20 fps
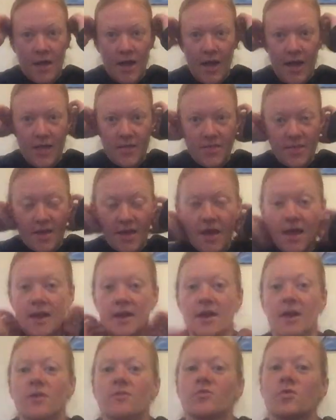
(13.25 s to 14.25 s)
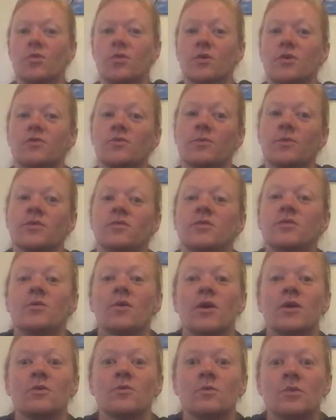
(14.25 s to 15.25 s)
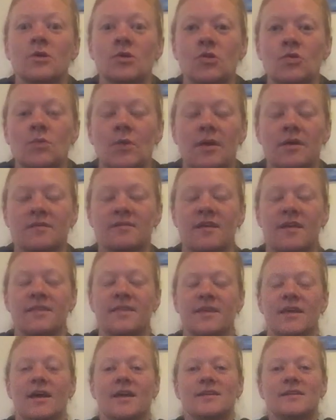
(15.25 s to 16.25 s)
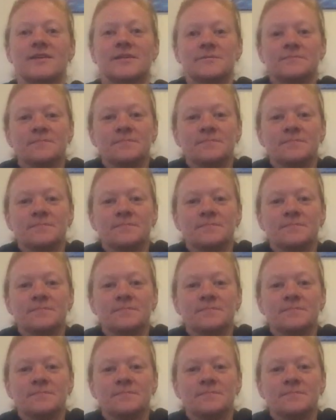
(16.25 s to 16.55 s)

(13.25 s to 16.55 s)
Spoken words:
And then, of course, we'll do our wish wells at the end.